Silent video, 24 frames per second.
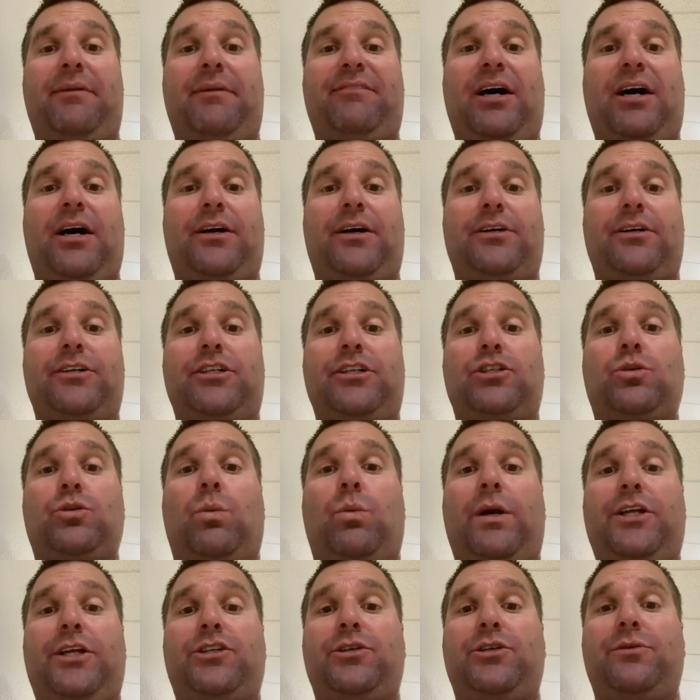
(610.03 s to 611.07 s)
of
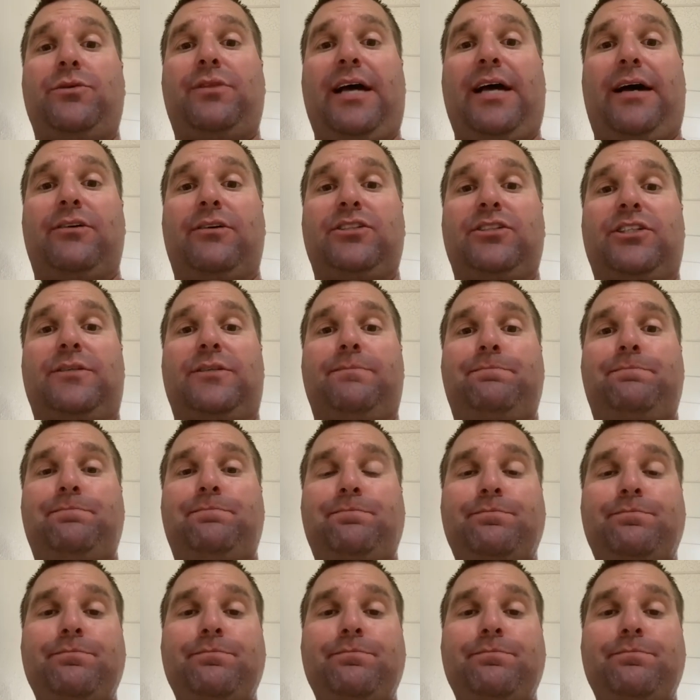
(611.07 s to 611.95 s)
122,000